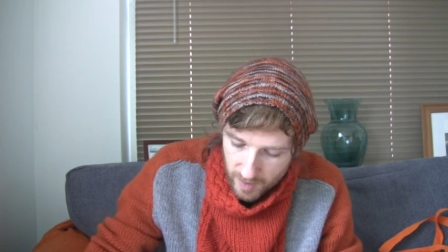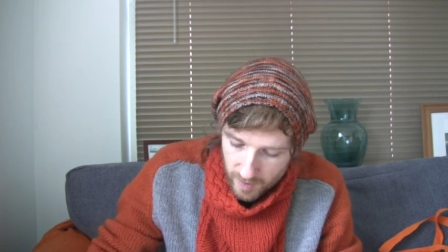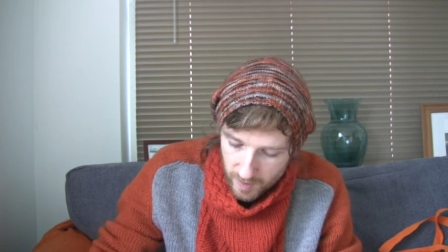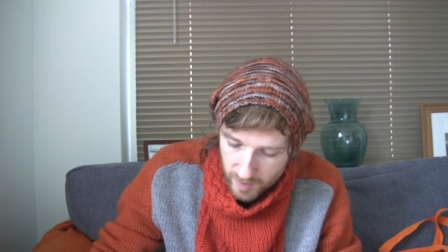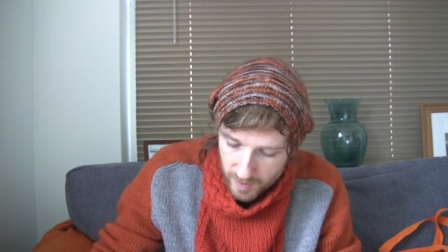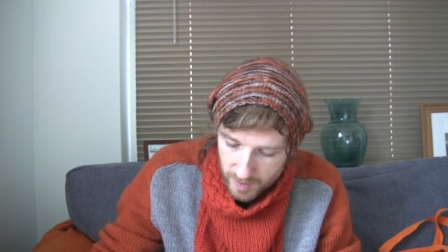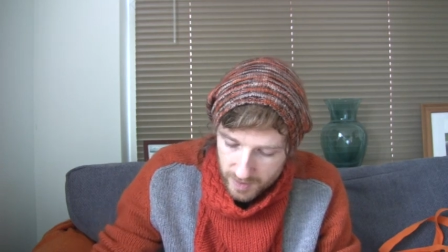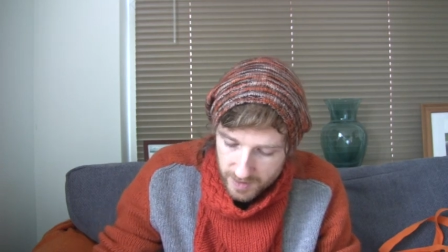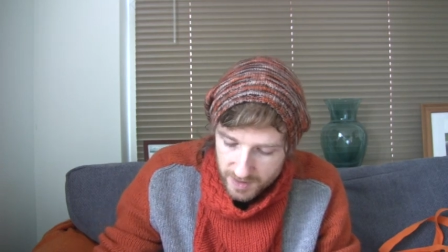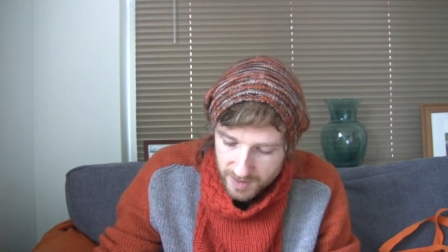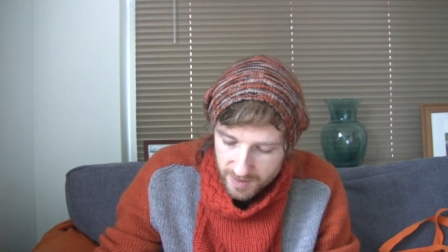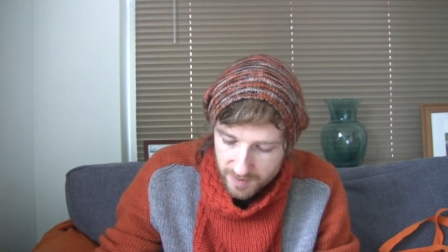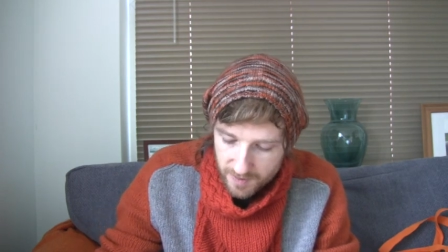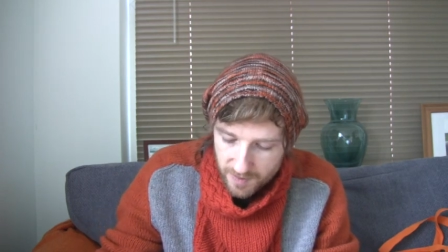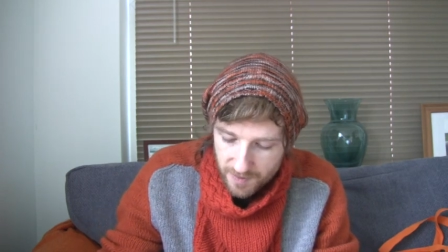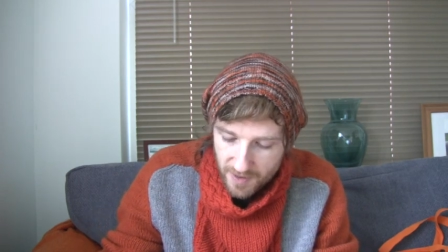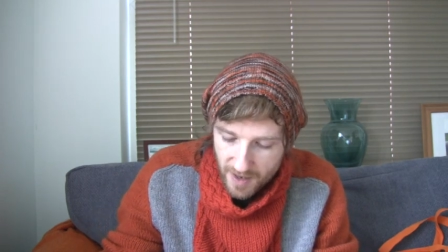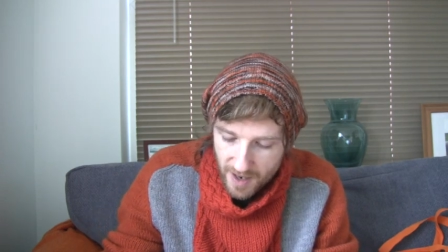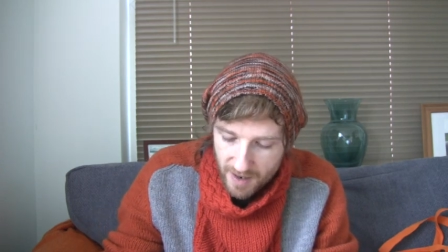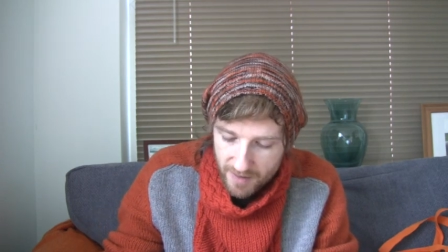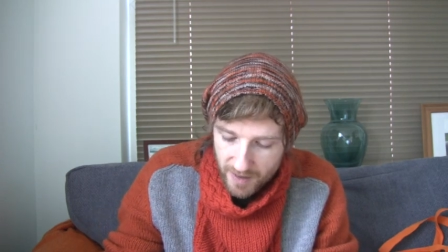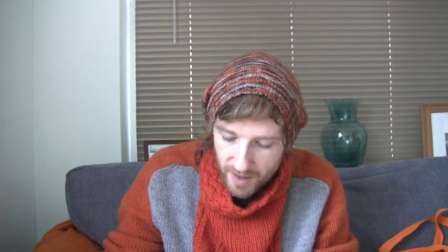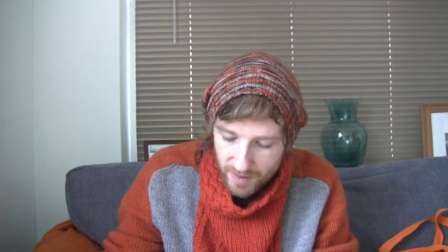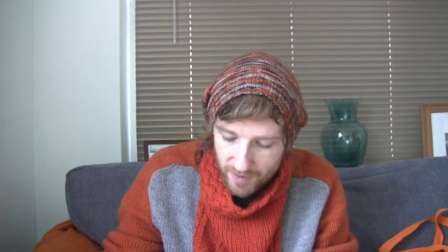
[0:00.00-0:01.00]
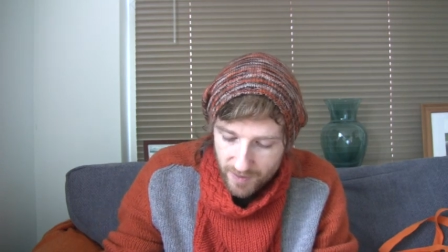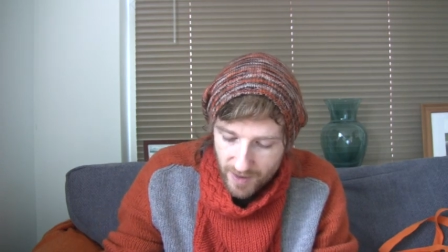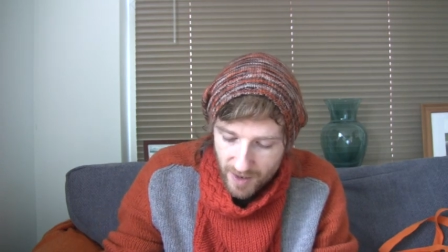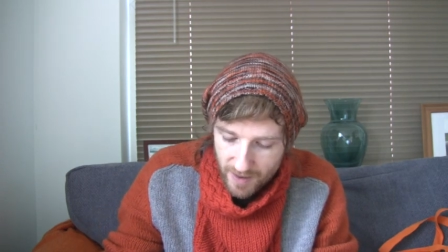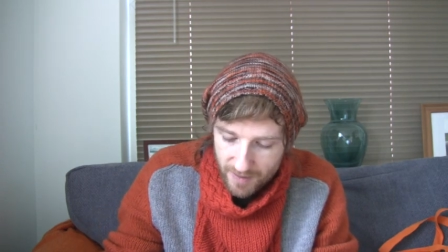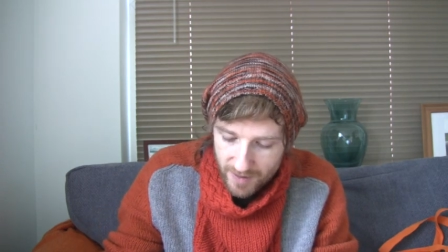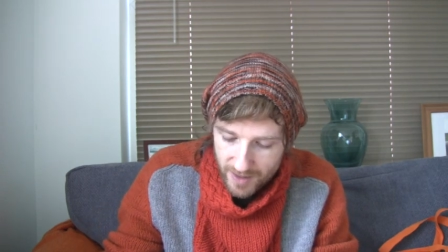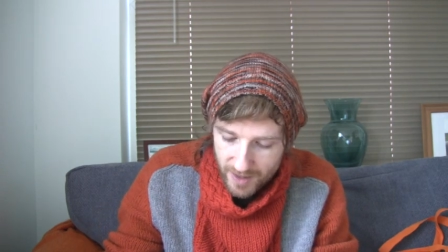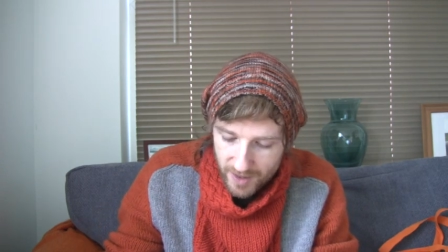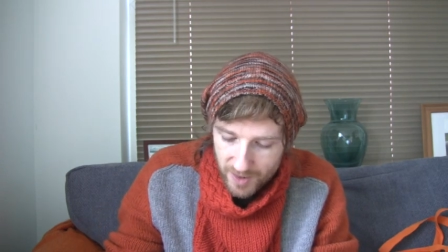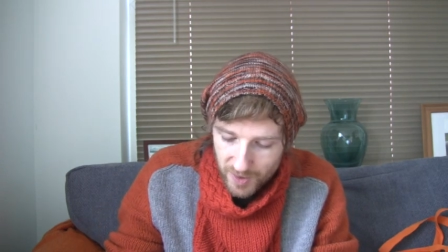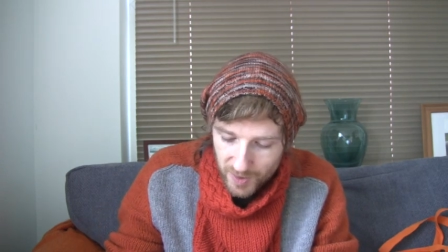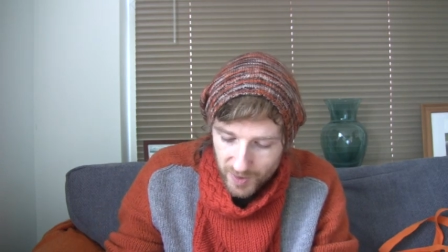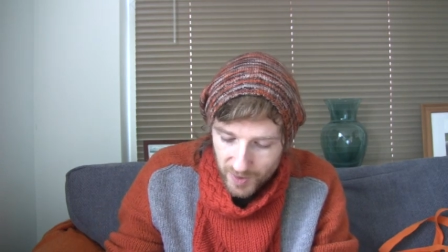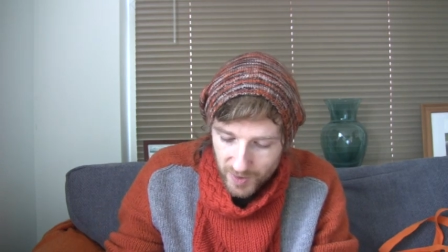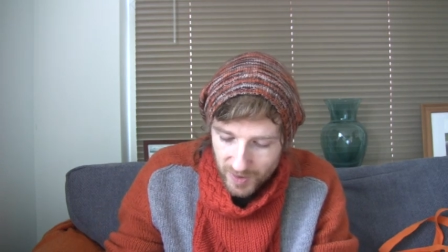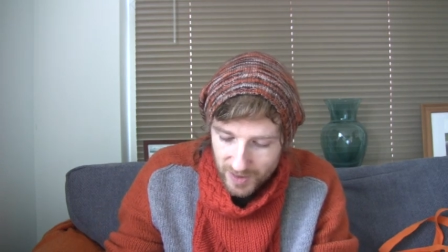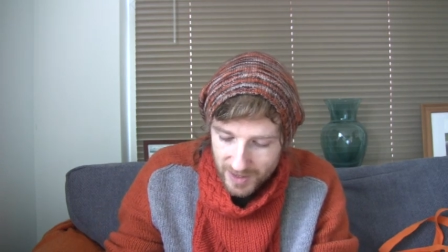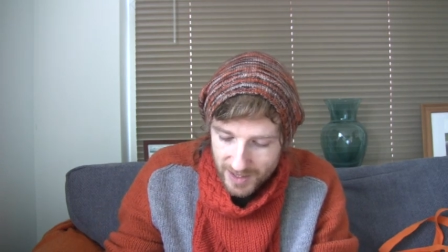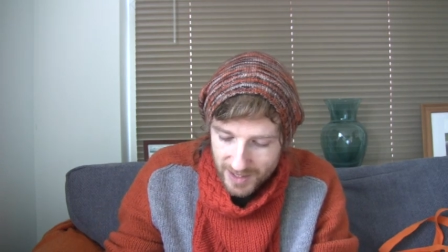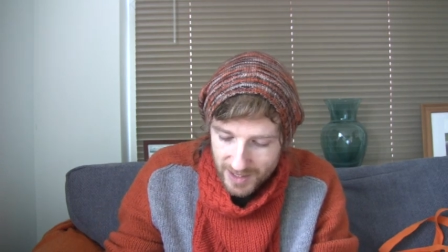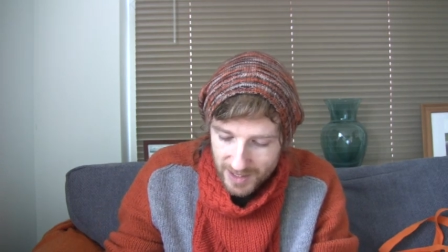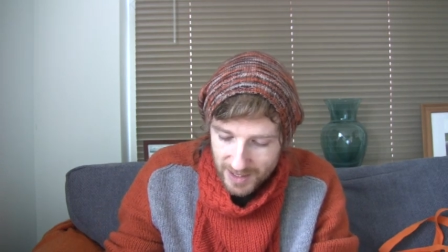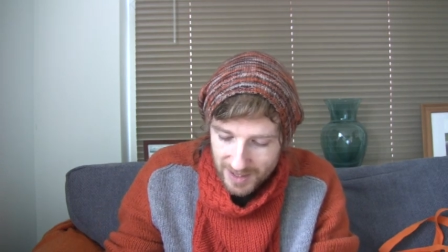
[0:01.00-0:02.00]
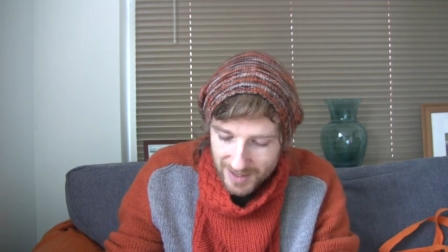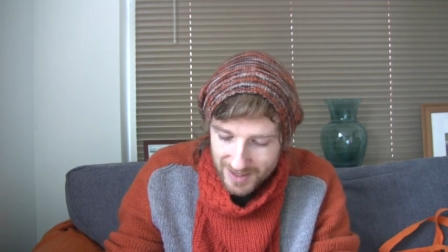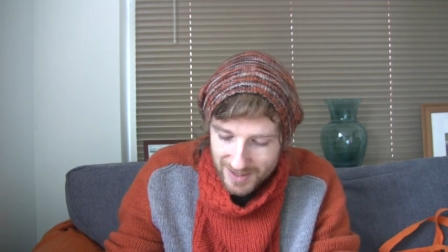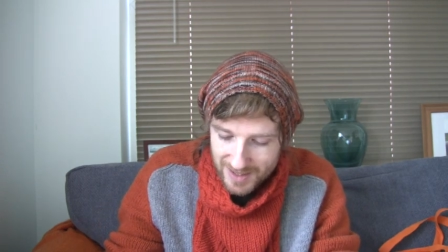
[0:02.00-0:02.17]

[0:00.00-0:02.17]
was some very, very cool little